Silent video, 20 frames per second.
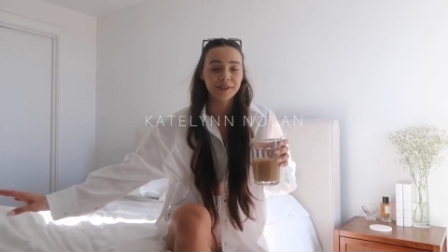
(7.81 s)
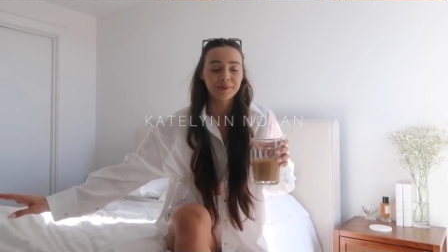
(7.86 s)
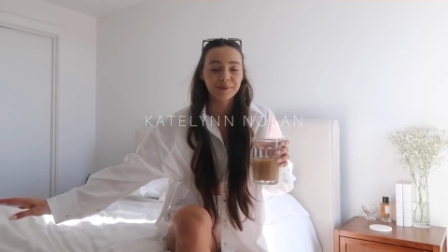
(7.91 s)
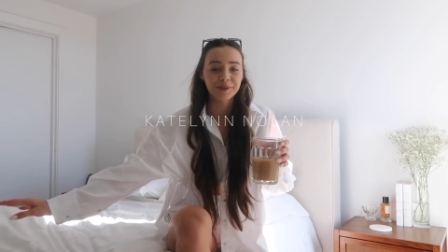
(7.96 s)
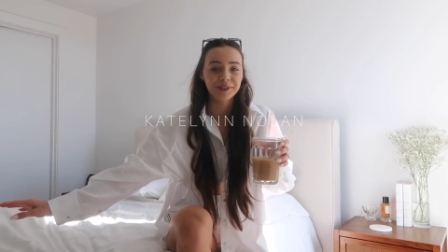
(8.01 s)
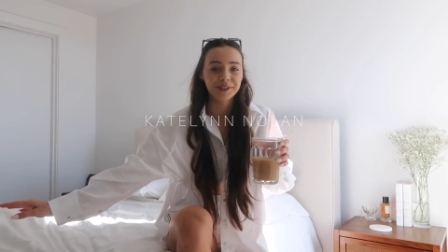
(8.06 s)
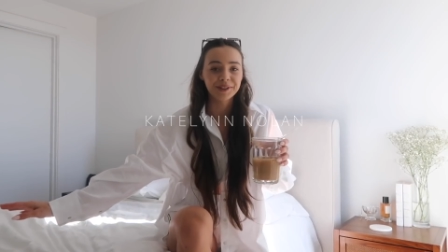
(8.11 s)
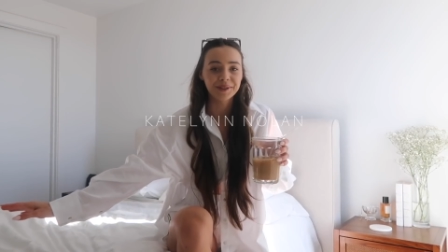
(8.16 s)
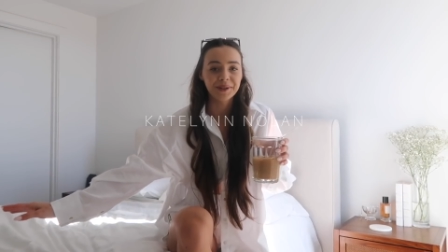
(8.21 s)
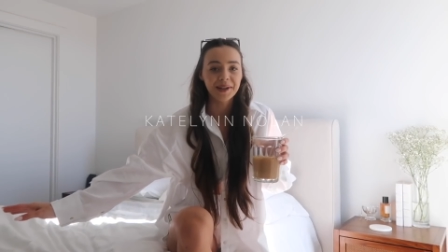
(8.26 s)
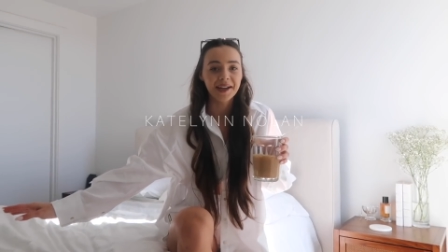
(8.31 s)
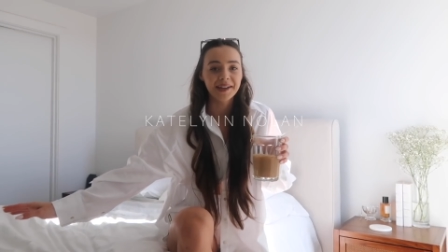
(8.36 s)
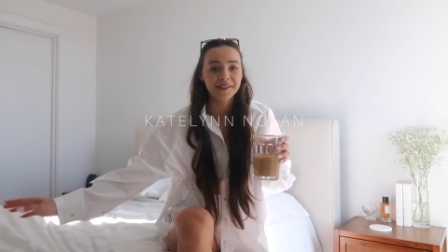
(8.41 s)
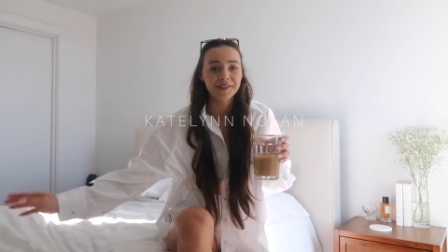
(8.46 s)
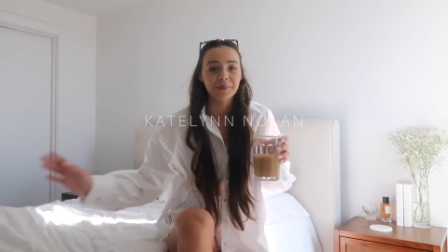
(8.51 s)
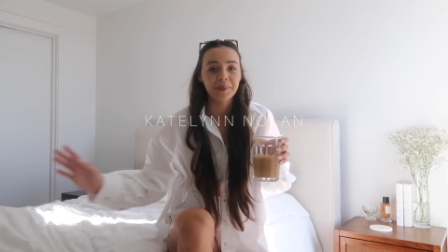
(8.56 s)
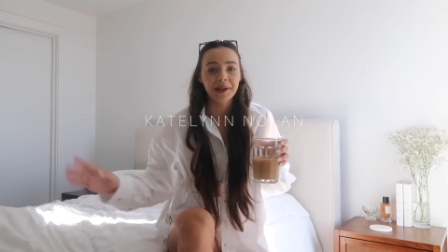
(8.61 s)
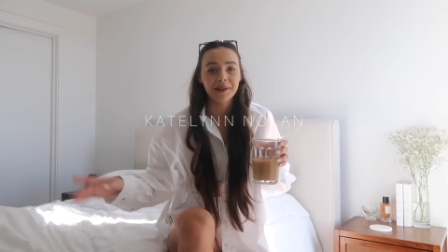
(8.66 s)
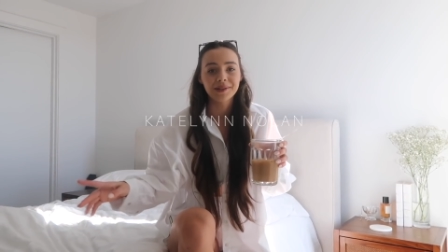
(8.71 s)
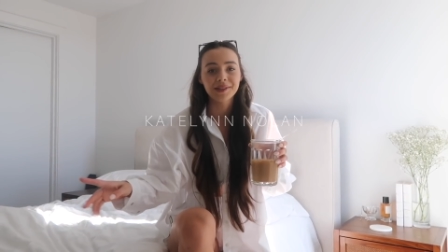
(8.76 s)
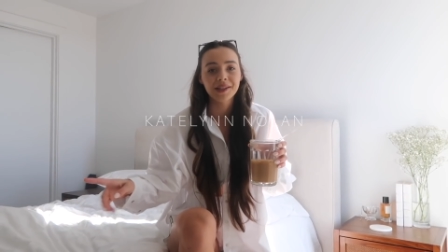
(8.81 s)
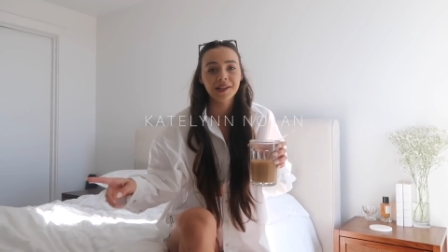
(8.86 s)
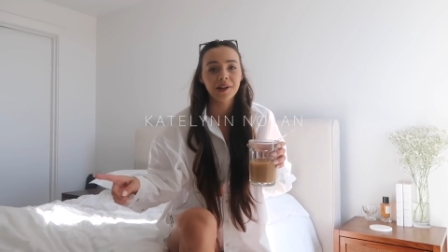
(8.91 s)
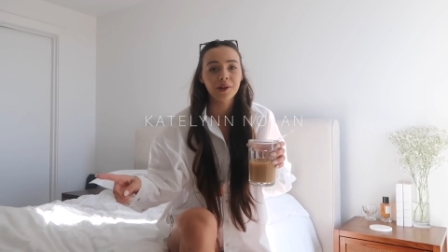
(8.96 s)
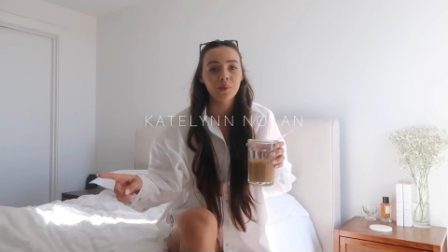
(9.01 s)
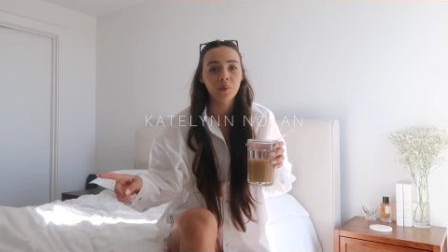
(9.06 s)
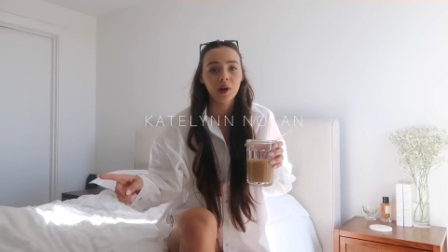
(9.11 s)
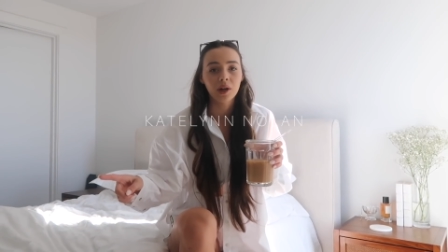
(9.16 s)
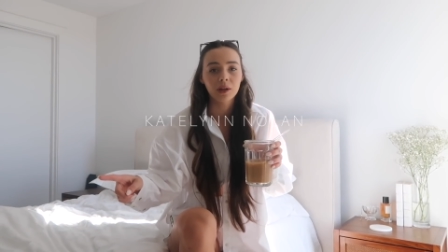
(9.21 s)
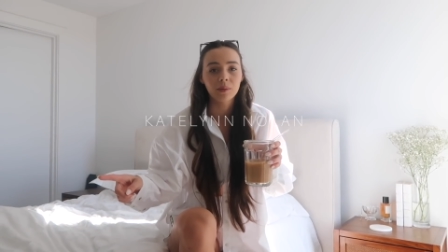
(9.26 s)
morning you guys. We're balancing
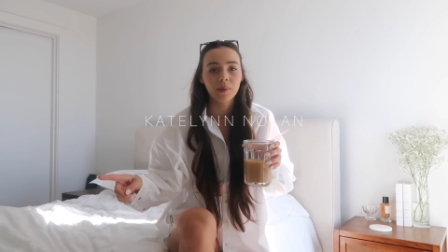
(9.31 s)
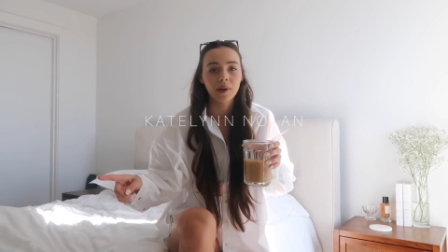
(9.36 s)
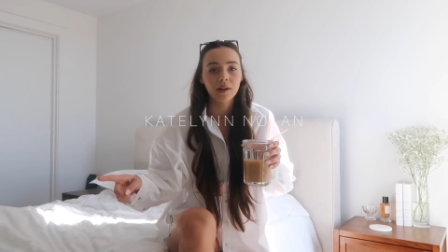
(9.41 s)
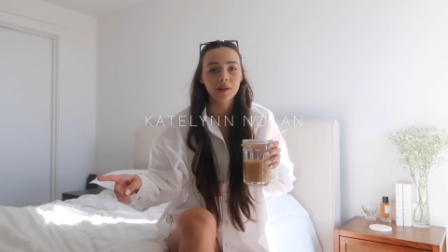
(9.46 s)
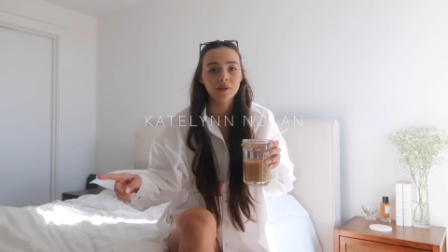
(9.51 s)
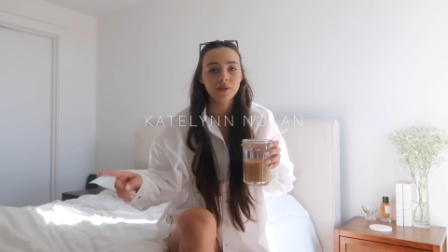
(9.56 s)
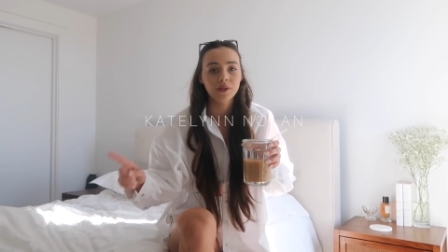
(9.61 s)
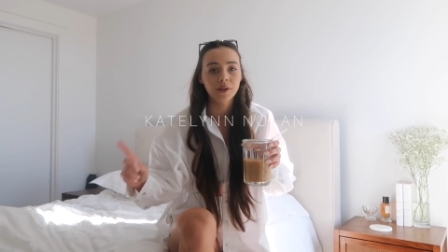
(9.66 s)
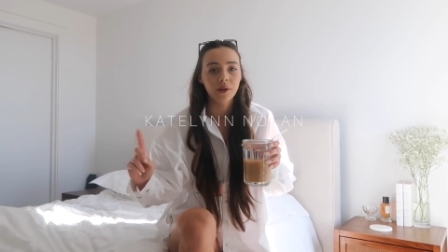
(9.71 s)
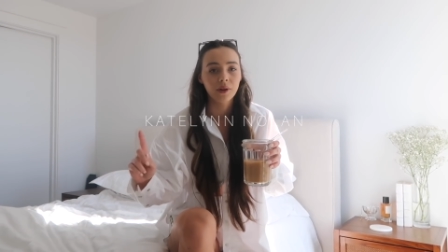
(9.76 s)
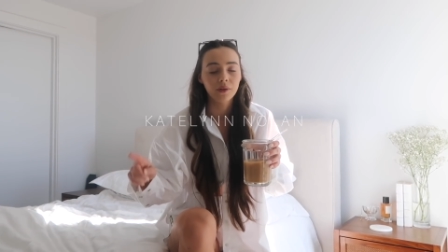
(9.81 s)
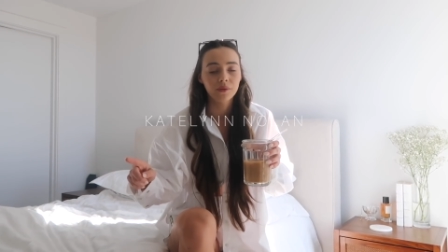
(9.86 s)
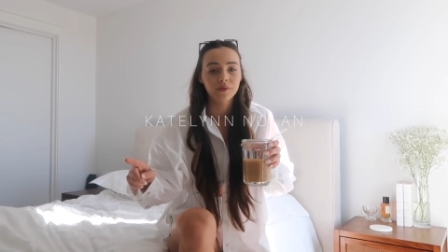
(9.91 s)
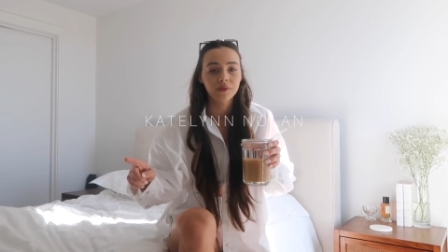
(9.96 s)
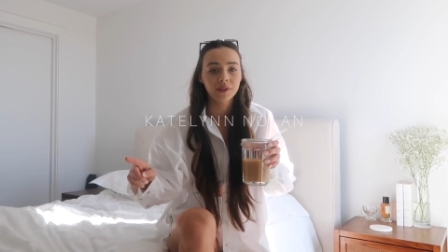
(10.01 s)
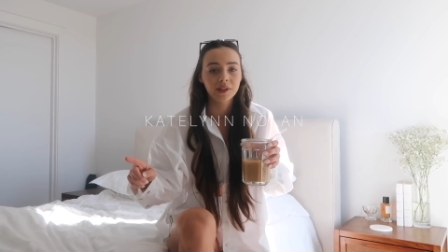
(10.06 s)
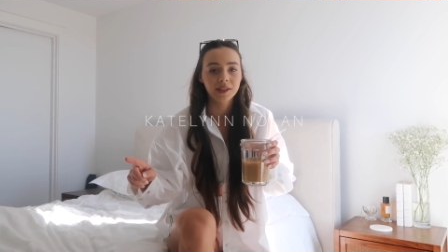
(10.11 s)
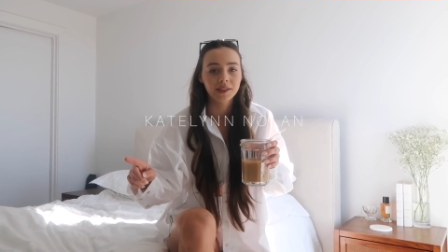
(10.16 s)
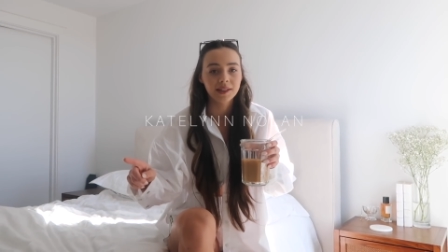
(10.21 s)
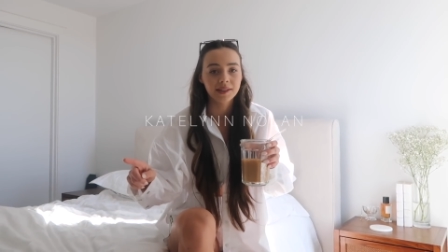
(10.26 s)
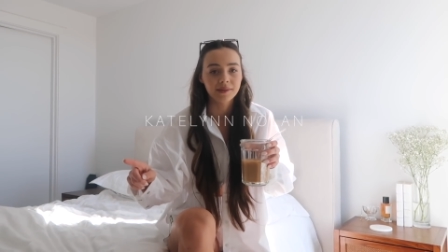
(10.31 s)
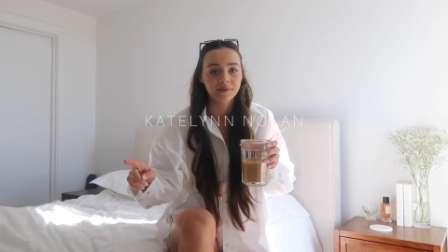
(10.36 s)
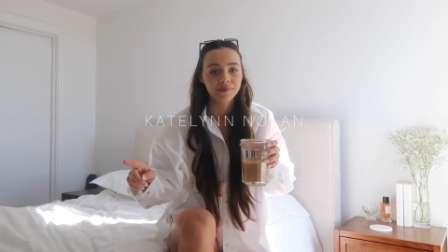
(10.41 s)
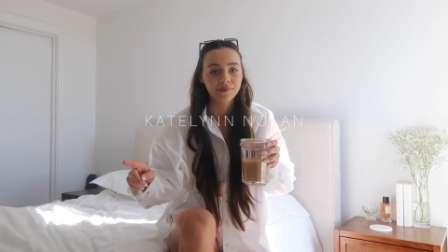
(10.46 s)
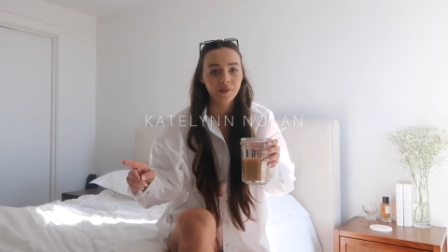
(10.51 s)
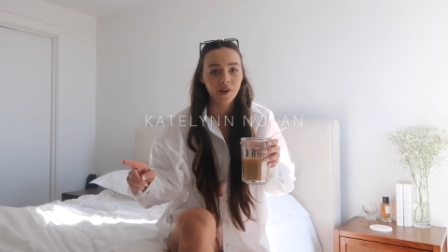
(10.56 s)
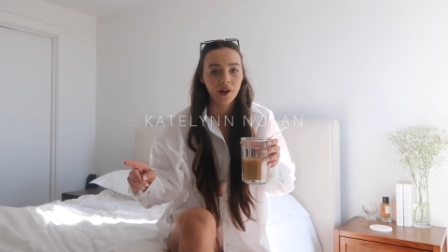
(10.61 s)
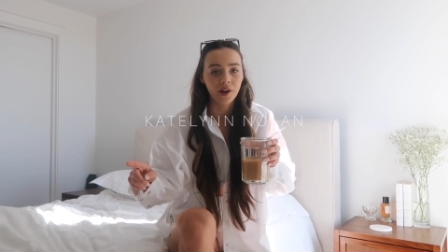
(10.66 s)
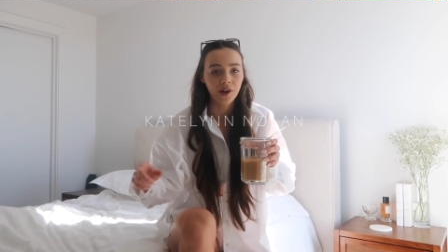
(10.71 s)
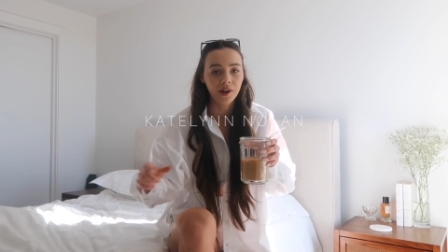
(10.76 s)
on a water bottle so hopefully it doesn't
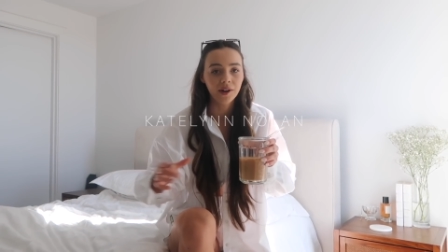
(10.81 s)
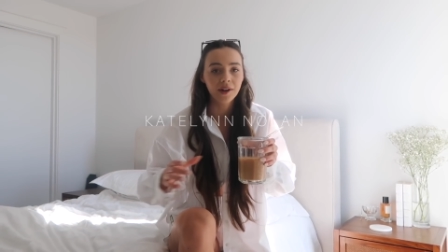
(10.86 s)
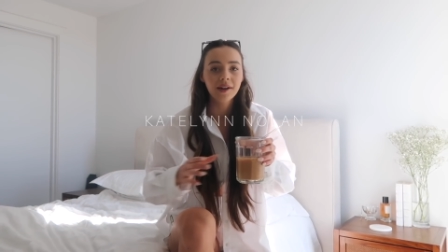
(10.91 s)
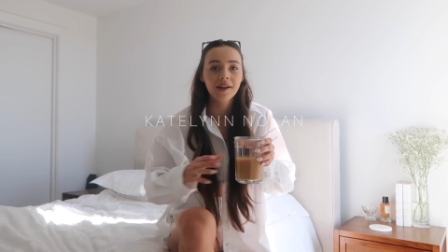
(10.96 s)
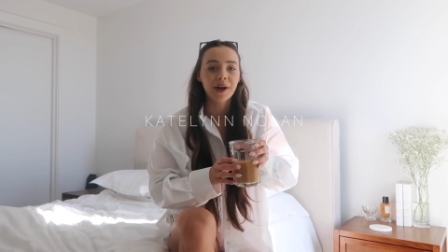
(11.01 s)
fall.